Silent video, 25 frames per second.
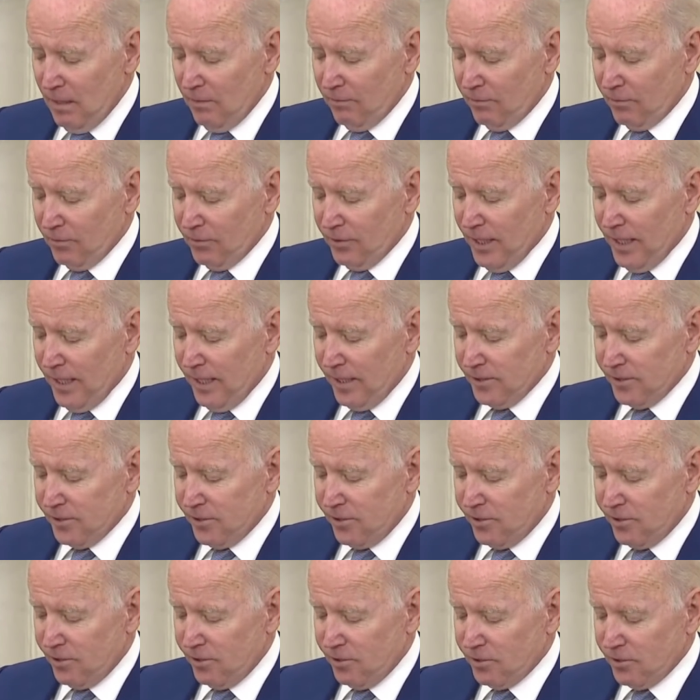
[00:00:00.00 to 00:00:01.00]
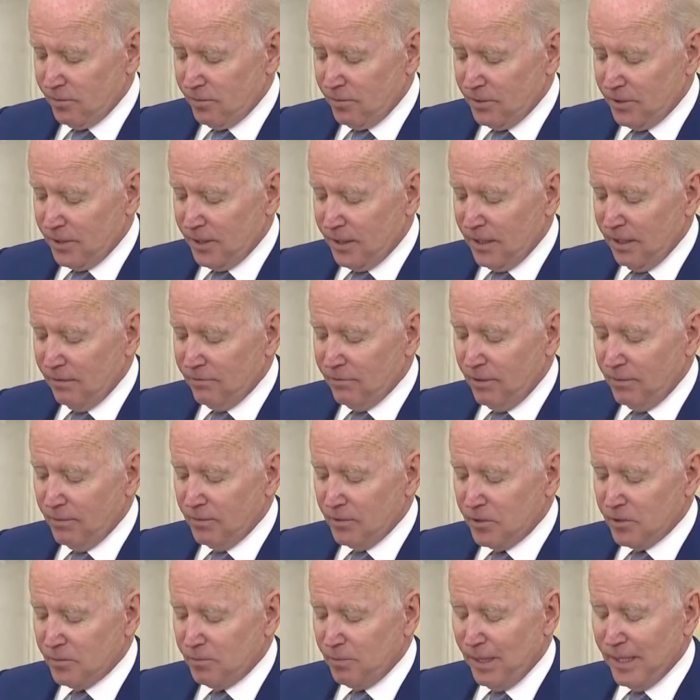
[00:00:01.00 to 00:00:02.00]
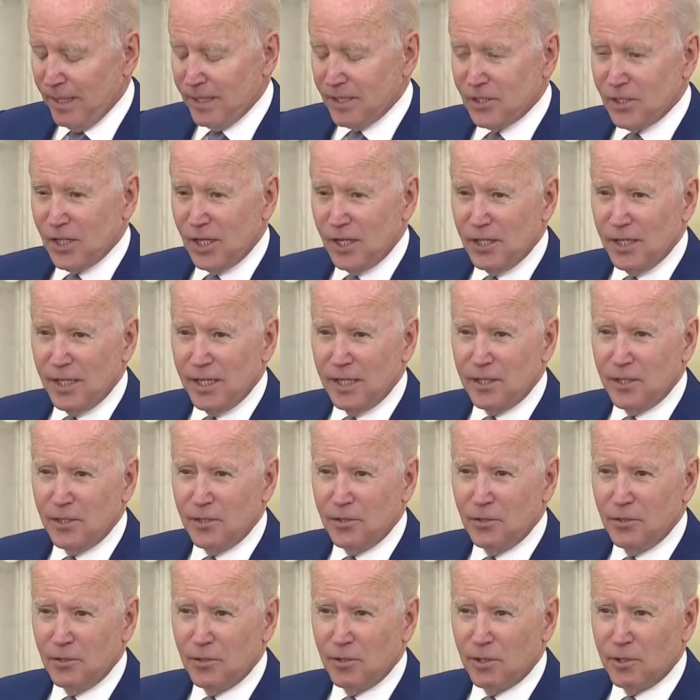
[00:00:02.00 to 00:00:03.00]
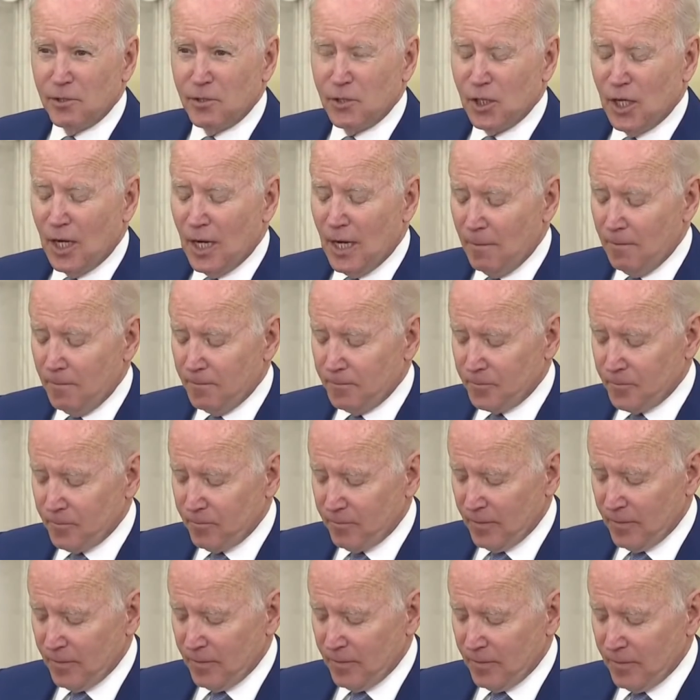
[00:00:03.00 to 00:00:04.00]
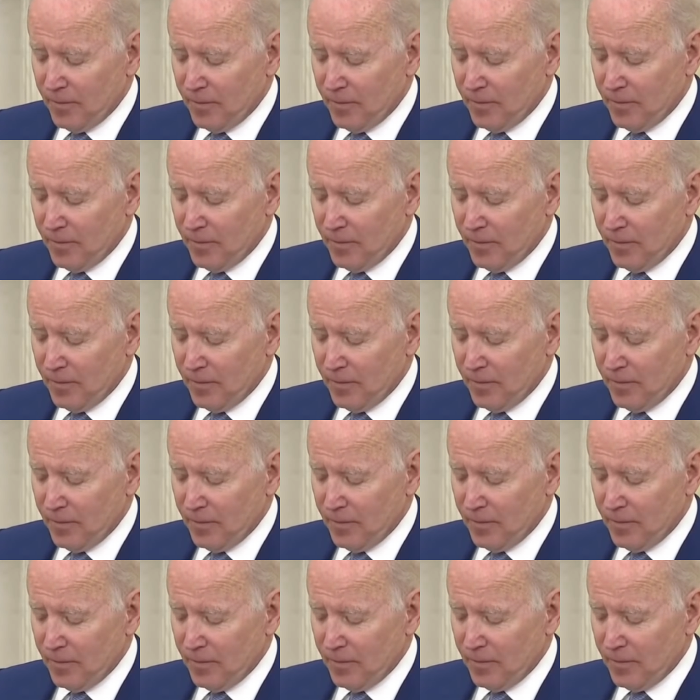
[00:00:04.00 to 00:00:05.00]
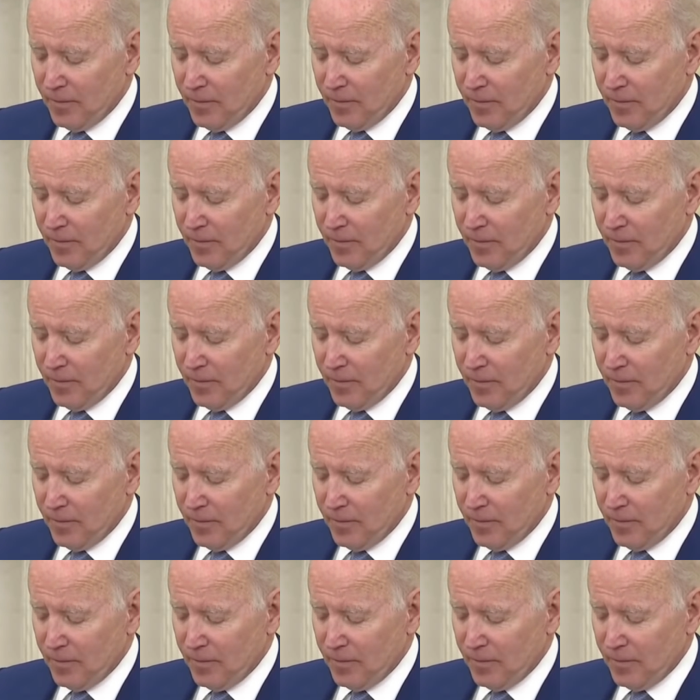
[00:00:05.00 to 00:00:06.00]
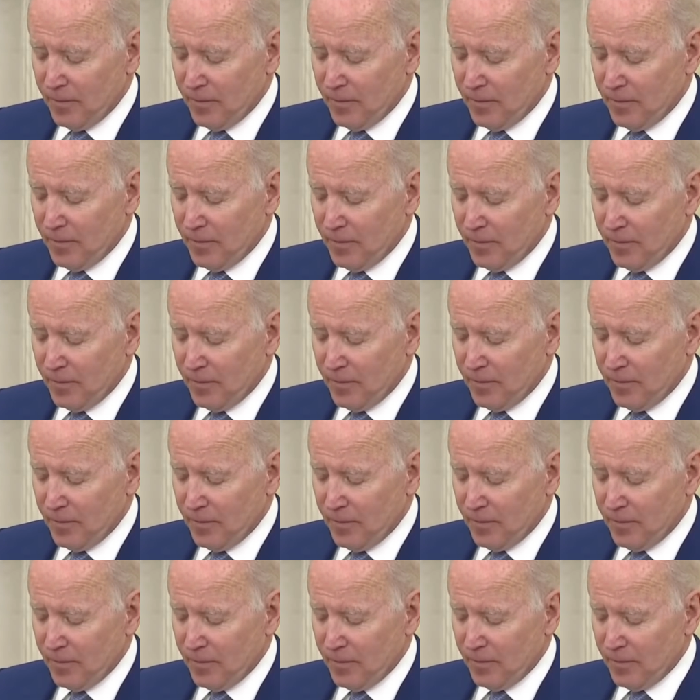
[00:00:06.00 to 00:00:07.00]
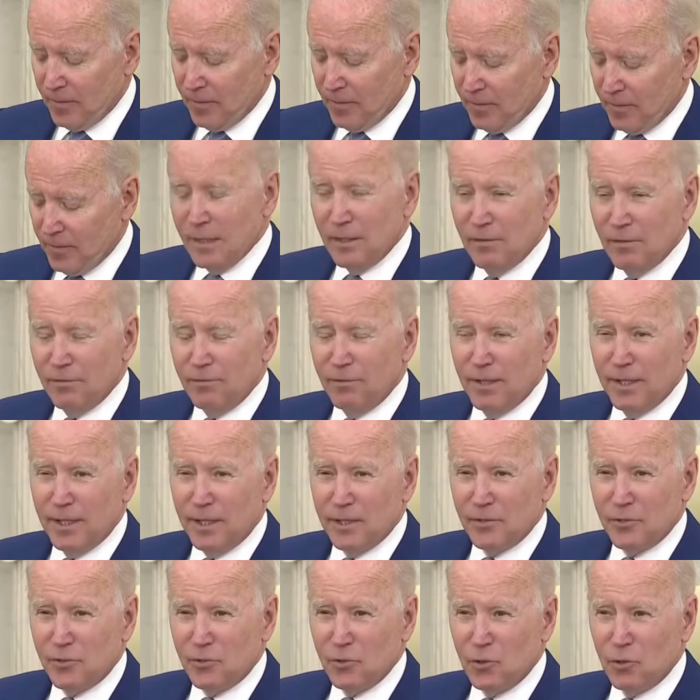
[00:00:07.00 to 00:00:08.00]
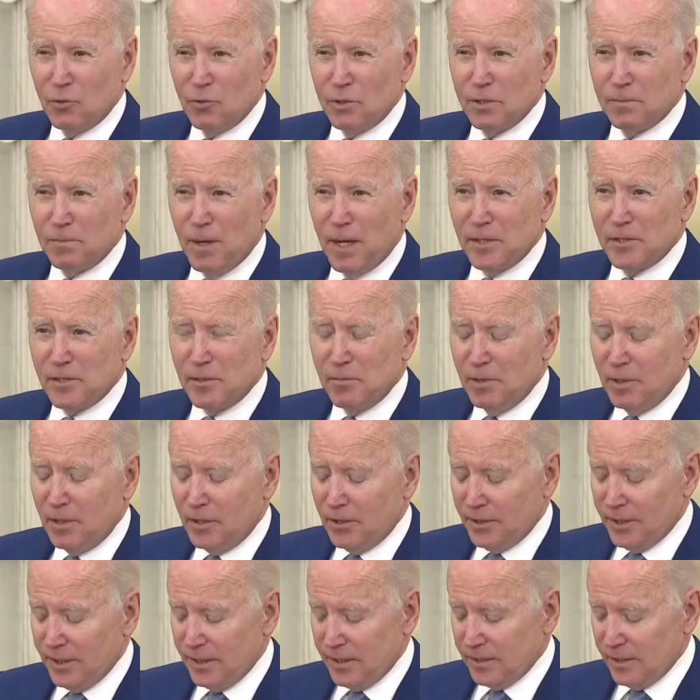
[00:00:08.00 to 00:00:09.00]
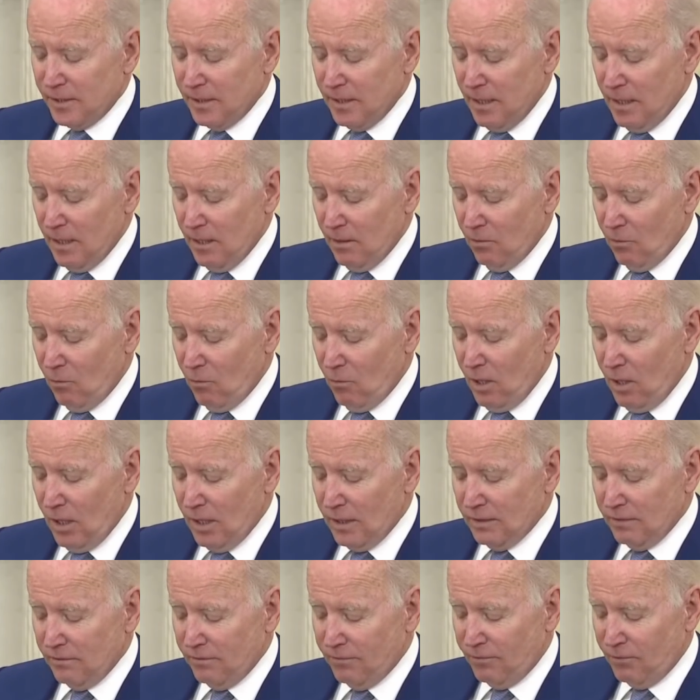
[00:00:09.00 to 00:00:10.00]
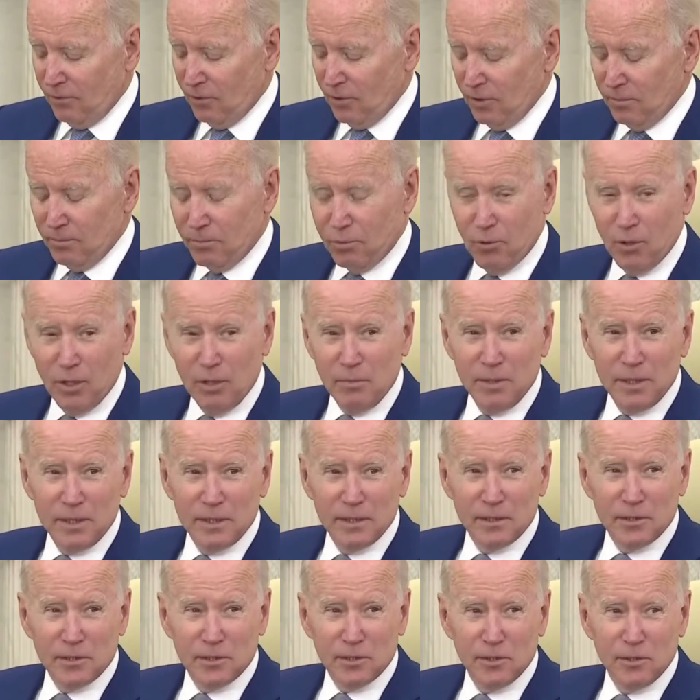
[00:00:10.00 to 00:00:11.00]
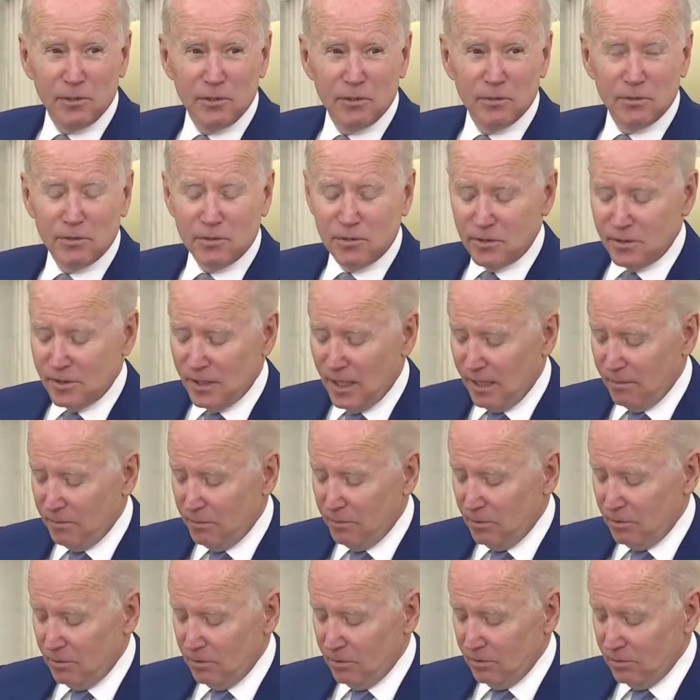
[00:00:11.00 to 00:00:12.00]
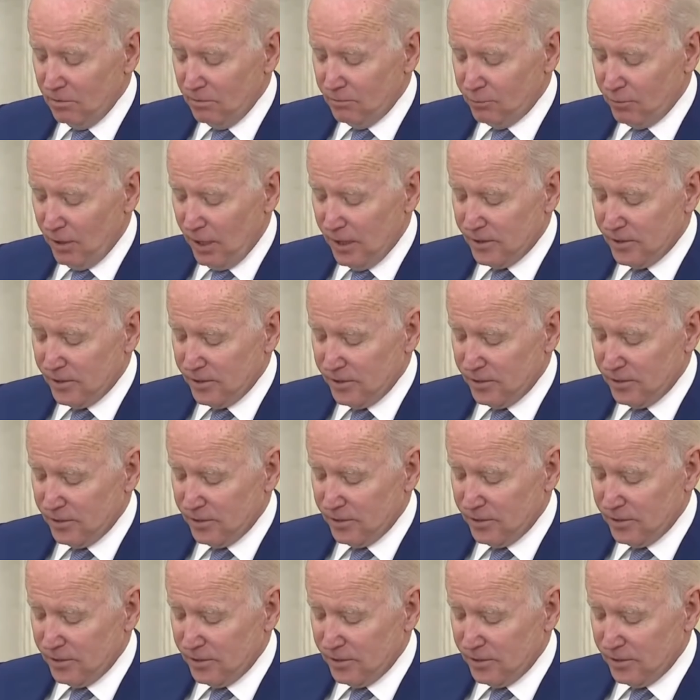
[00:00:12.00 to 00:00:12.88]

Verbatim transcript: for that institution, but to give them the space they need to do their job. I'm not going to interfere with their critically important work. The Fed has dual responsibilities. One, full employment. Two, stable prices.